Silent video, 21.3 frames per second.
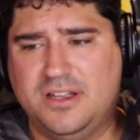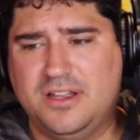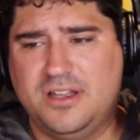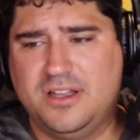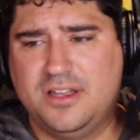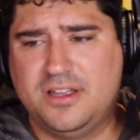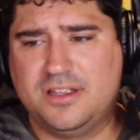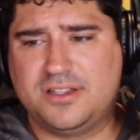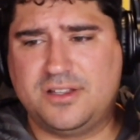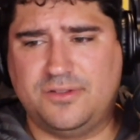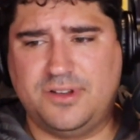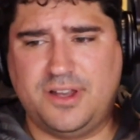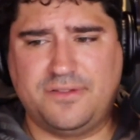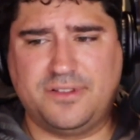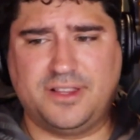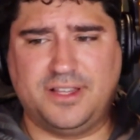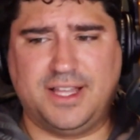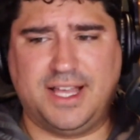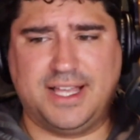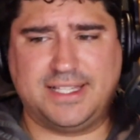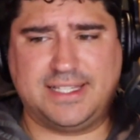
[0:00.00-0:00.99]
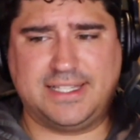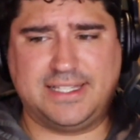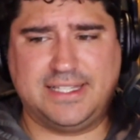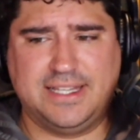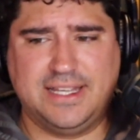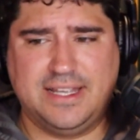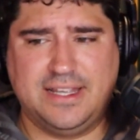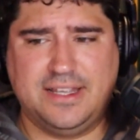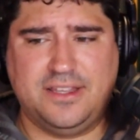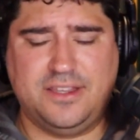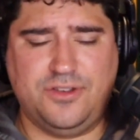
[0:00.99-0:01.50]
So, nevertheless,
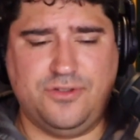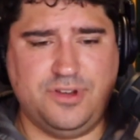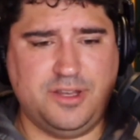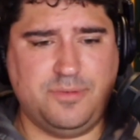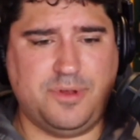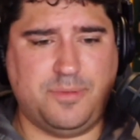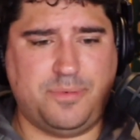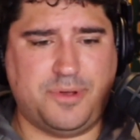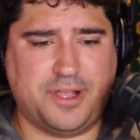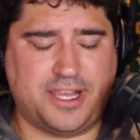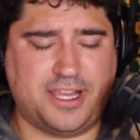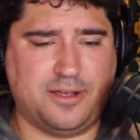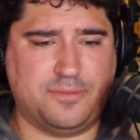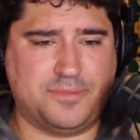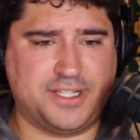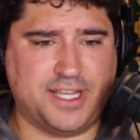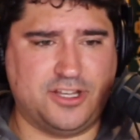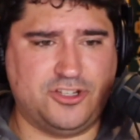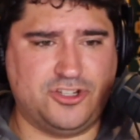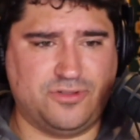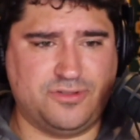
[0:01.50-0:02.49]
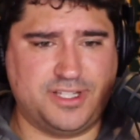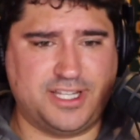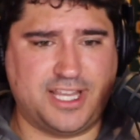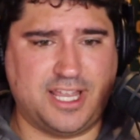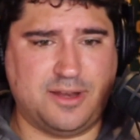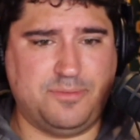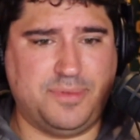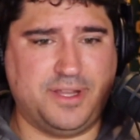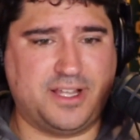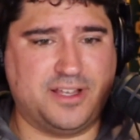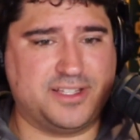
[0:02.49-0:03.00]
you need to be picking up Zay Jones
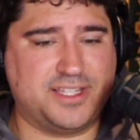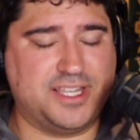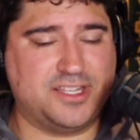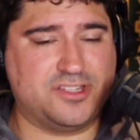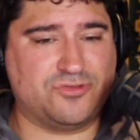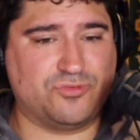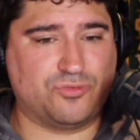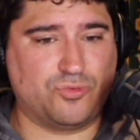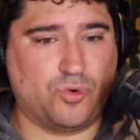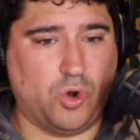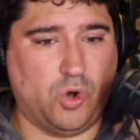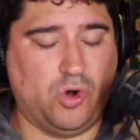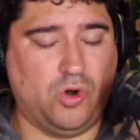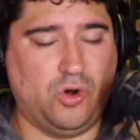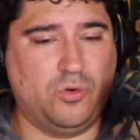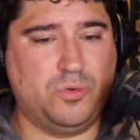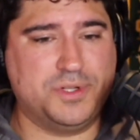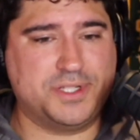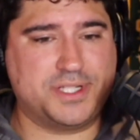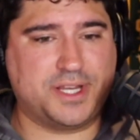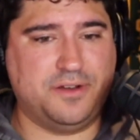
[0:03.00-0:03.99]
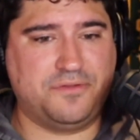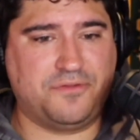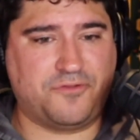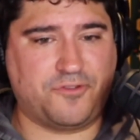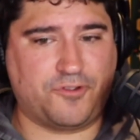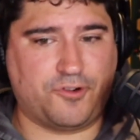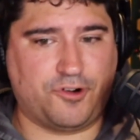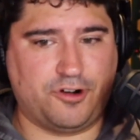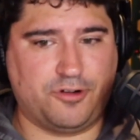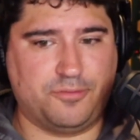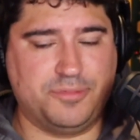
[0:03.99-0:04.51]
again because his role was
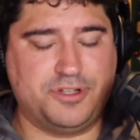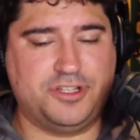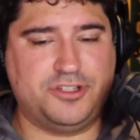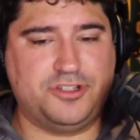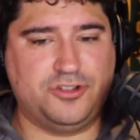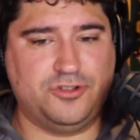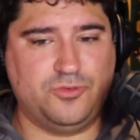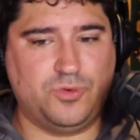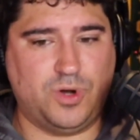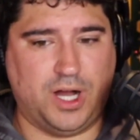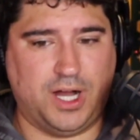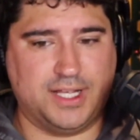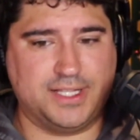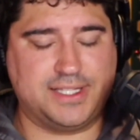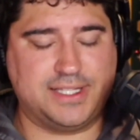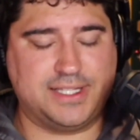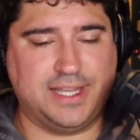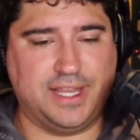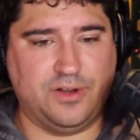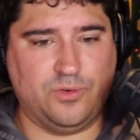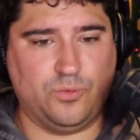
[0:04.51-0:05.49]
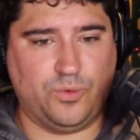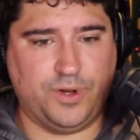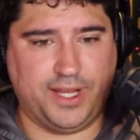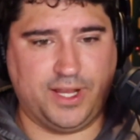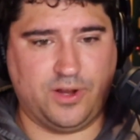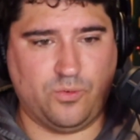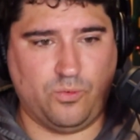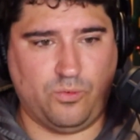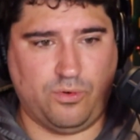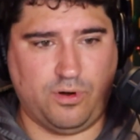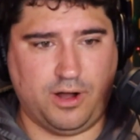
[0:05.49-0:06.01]
confirmed to us in week
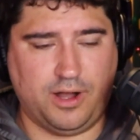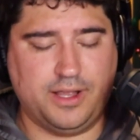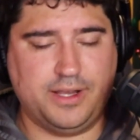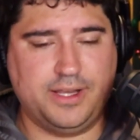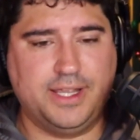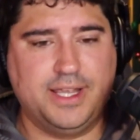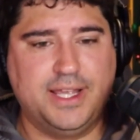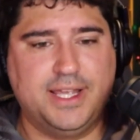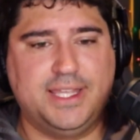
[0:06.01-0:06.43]
one.